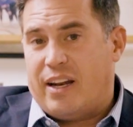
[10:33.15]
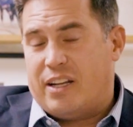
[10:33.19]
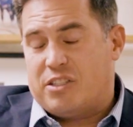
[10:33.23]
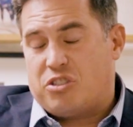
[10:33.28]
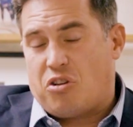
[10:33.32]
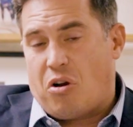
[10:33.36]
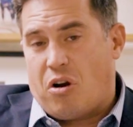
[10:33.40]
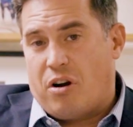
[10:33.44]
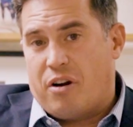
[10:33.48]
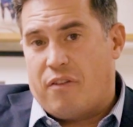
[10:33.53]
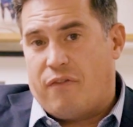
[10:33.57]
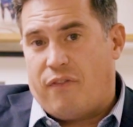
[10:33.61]
It's
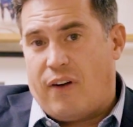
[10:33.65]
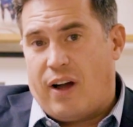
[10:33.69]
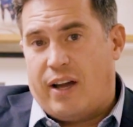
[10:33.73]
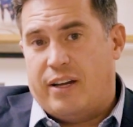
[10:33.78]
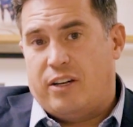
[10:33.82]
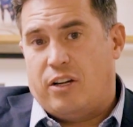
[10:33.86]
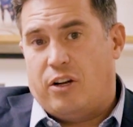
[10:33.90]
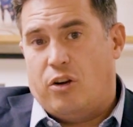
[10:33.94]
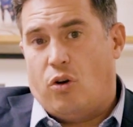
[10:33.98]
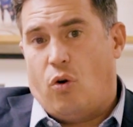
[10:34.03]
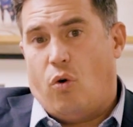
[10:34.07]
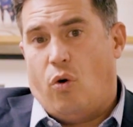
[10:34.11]
hard to
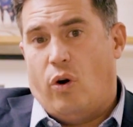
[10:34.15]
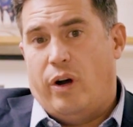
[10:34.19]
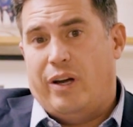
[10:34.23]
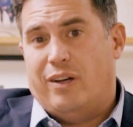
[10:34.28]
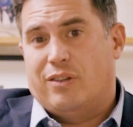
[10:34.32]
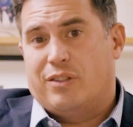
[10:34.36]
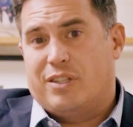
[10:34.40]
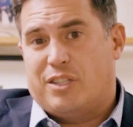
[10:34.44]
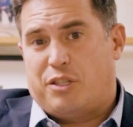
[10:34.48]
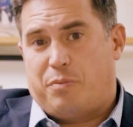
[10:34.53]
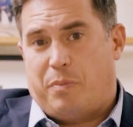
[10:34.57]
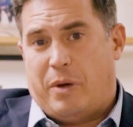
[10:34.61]
find an
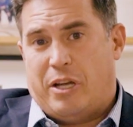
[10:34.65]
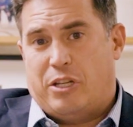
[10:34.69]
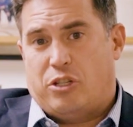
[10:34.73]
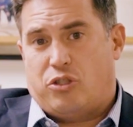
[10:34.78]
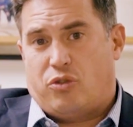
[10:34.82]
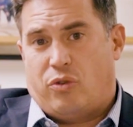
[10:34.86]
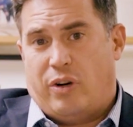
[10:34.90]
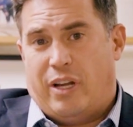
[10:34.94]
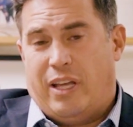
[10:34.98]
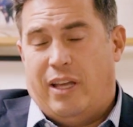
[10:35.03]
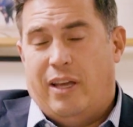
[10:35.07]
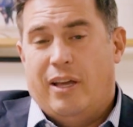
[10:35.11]
oil
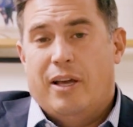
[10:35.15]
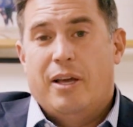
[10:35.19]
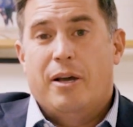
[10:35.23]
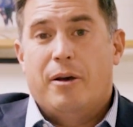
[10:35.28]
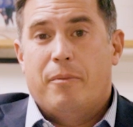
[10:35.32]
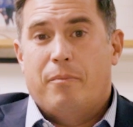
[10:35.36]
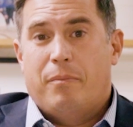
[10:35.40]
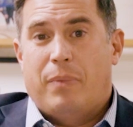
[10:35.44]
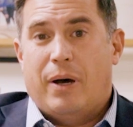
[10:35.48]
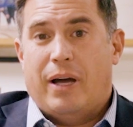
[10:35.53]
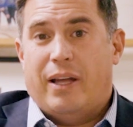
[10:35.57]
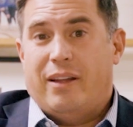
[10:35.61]
dispensary,
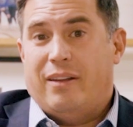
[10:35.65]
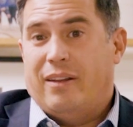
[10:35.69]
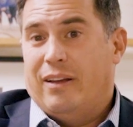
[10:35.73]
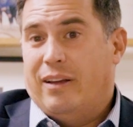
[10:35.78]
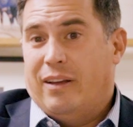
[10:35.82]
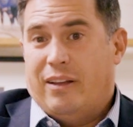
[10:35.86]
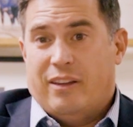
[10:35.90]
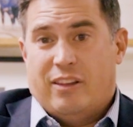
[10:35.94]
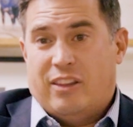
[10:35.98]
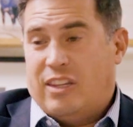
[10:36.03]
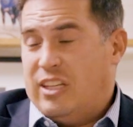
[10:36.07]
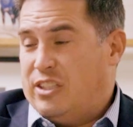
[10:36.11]
but
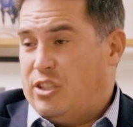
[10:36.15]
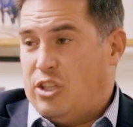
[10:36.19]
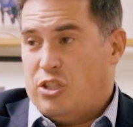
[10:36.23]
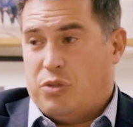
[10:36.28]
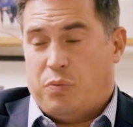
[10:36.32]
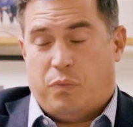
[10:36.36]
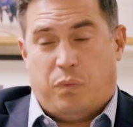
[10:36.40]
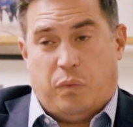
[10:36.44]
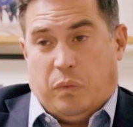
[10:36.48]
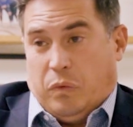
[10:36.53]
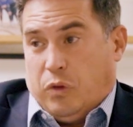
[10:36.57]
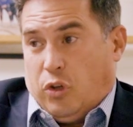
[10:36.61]
this
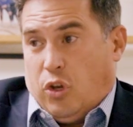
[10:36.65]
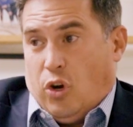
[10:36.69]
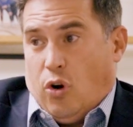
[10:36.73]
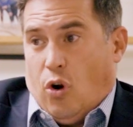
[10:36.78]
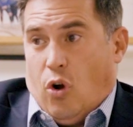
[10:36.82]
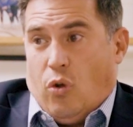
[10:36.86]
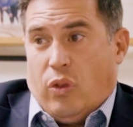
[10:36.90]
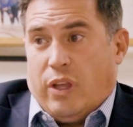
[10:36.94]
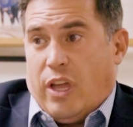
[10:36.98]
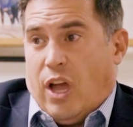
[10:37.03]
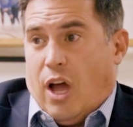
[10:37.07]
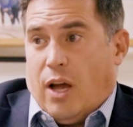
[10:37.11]
is your
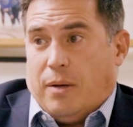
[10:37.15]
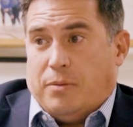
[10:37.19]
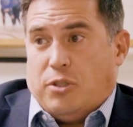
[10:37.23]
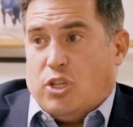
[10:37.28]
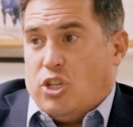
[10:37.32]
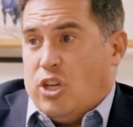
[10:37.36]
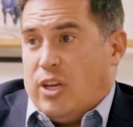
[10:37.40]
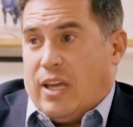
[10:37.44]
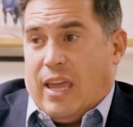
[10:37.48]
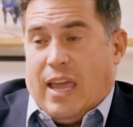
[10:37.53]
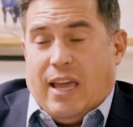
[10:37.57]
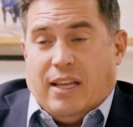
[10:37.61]
only
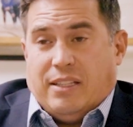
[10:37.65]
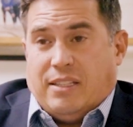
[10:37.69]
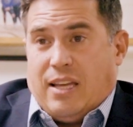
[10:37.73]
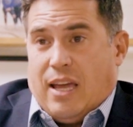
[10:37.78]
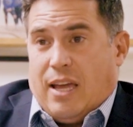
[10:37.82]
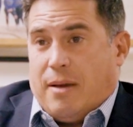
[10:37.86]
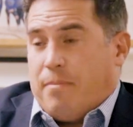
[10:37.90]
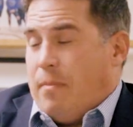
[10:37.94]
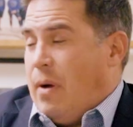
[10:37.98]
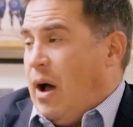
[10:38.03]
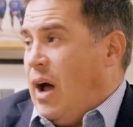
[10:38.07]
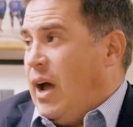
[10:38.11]
option. You can't
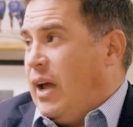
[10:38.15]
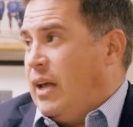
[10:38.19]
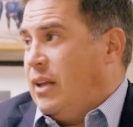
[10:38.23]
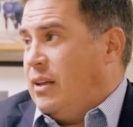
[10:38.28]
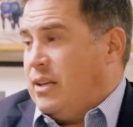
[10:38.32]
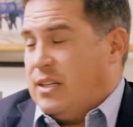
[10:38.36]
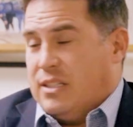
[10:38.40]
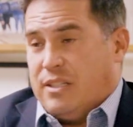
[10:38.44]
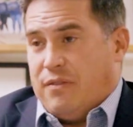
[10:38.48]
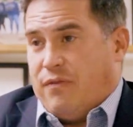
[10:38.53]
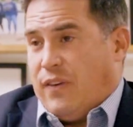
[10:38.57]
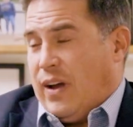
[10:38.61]
take mine,
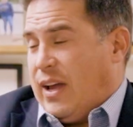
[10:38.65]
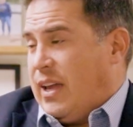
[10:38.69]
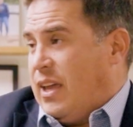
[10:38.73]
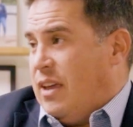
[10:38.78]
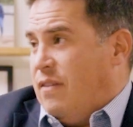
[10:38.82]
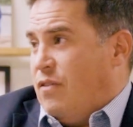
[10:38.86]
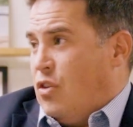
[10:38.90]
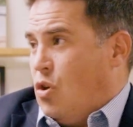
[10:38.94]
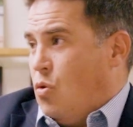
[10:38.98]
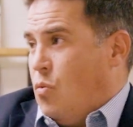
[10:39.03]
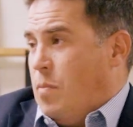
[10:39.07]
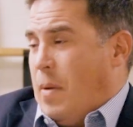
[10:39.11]
because if I
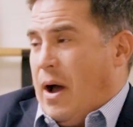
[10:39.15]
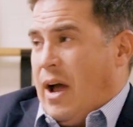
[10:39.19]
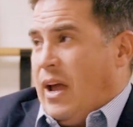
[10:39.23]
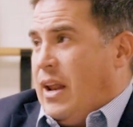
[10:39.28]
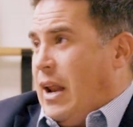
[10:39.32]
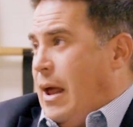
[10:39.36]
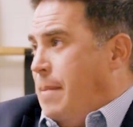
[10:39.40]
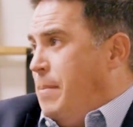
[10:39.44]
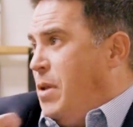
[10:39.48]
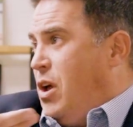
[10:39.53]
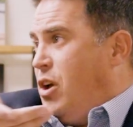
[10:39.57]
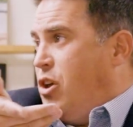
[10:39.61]
give you mine,
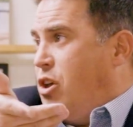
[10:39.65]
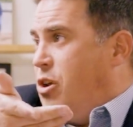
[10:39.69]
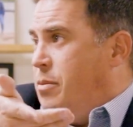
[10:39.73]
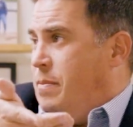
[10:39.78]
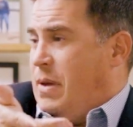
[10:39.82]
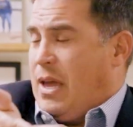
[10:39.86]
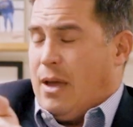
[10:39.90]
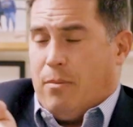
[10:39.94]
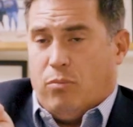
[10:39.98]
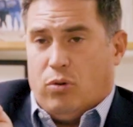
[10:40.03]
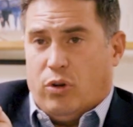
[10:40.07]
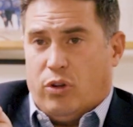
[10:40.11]
I'm not going to
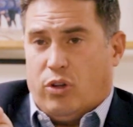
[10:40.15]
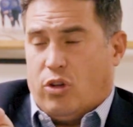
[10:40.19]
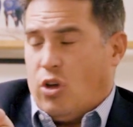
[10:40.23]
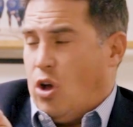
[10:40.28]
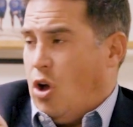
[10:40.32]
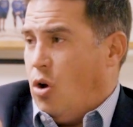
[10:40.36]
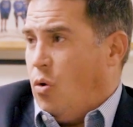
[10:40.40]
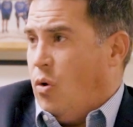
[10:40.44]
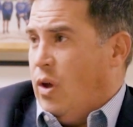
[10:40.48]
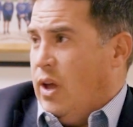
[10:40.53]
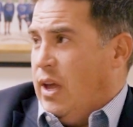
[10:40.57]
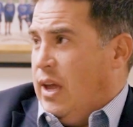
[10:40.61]
be able to
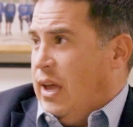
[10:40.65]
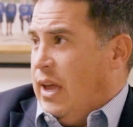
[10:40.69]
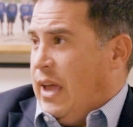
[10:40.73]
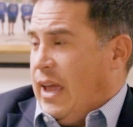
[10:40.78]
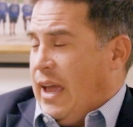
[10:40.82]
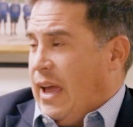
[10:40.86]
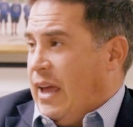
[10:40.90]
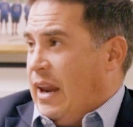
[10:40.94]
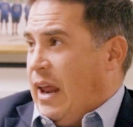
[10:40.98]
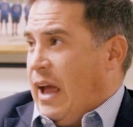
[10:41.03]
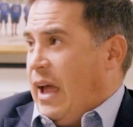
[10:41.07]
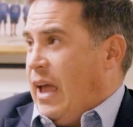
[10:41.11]
go.
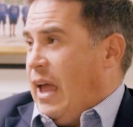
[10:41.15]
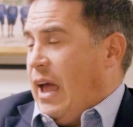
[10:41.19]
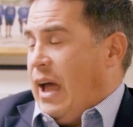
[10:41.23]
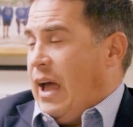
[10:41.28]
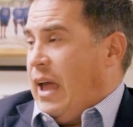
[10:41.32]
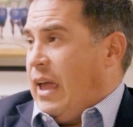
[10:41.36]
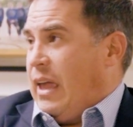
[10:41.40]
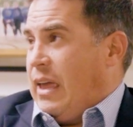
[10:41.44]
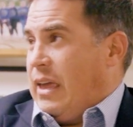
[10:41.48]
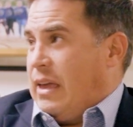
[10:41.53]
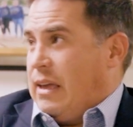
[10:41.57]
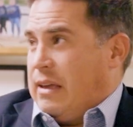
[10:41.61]
And
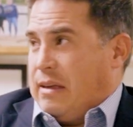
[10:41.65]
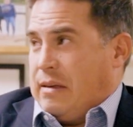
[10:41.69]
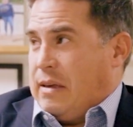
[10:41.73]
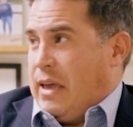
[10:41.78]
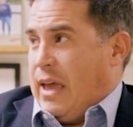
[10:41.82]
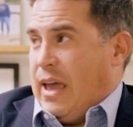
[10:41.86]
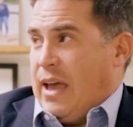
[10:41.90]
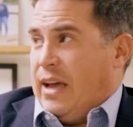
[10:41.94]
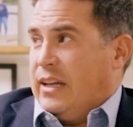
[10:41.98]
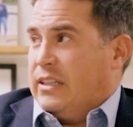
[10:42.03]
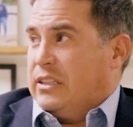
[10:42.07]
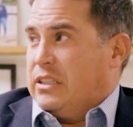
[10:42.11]
I
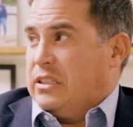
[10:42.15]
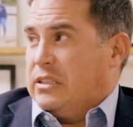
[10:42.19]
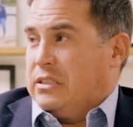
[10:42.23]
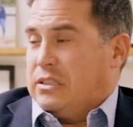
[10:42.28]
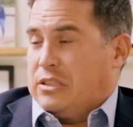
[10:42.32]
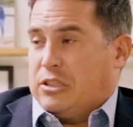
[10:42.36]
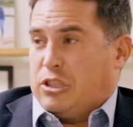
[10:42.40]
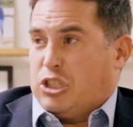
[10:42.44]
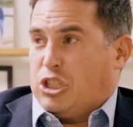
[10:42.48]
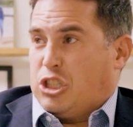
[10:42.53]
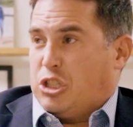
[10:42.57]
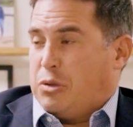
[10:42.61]
can't
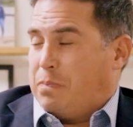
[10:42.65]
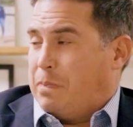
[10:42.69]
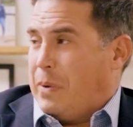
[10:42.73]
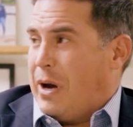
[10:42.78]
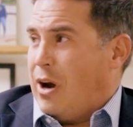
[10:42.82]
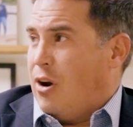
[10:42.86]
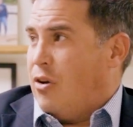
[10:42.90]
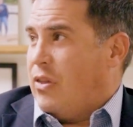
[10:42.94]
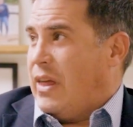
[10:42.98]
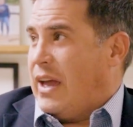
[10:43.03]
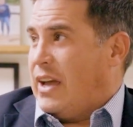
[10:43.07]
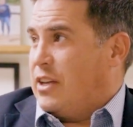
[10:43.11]

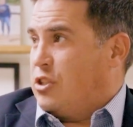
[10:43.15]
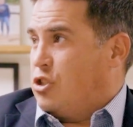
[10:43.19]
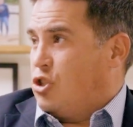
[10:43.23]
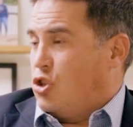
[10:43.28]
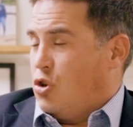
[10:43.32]
spare that.